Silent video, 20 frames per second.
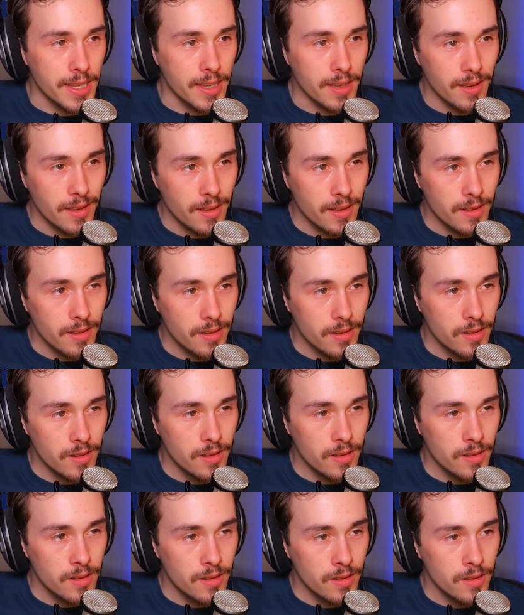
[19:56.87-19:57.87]
it?
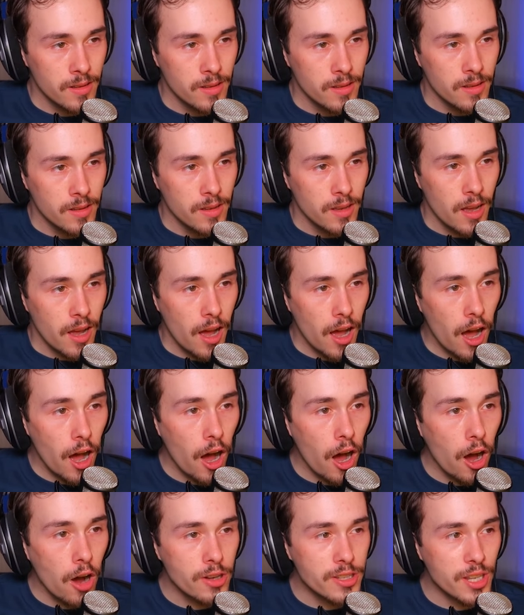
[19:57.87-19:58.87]

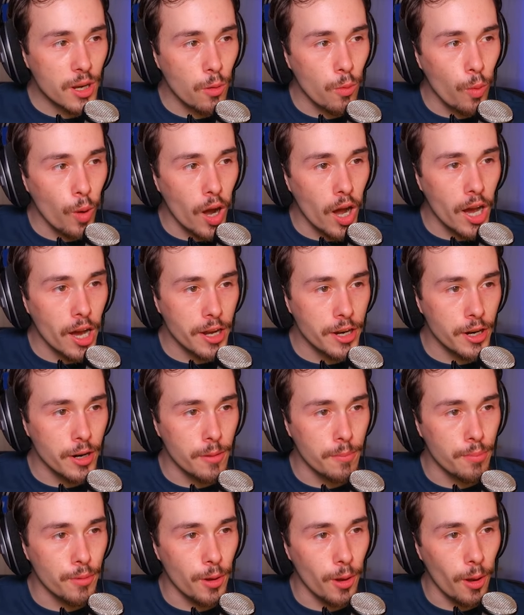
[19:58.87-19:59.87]
Oh, it's a water
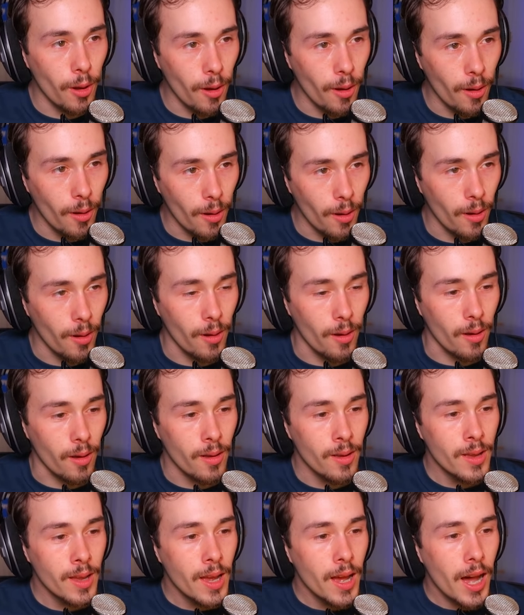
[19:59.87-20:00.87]
bowl!
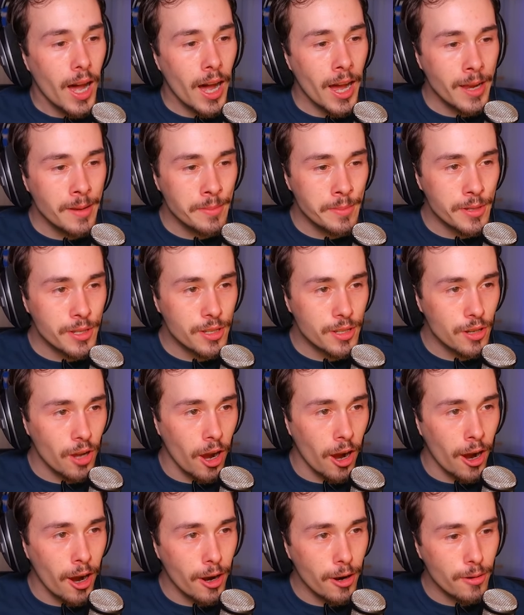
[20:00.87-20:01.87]
I'm
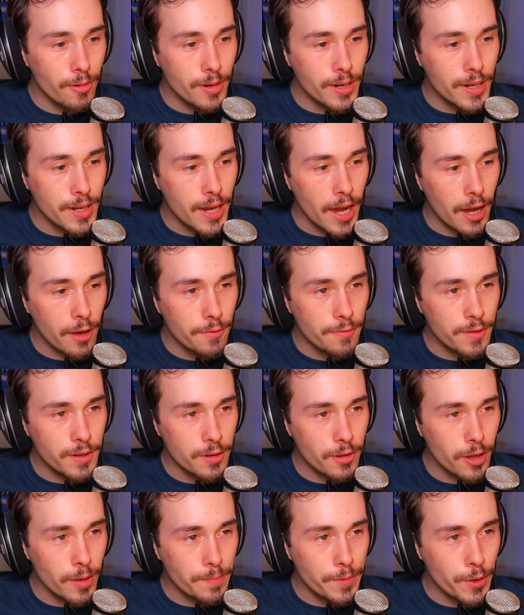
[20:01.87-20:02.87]
sorry. I'll
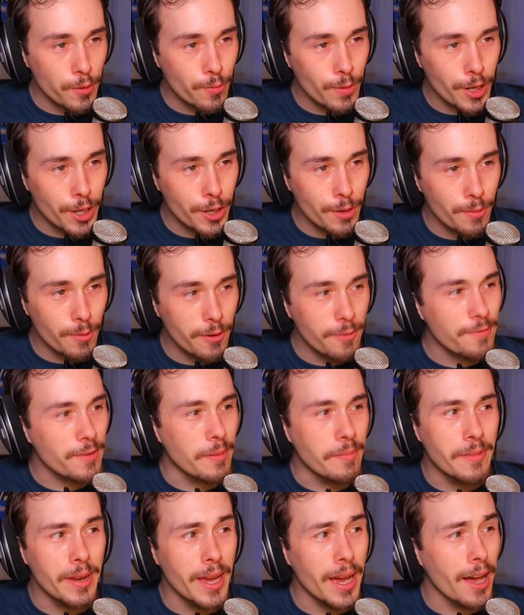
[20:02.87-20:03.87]
fill up your water bowl
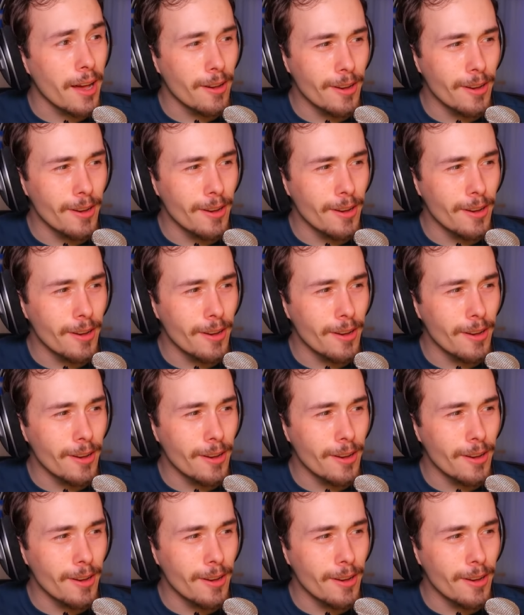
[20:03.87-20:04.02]
from now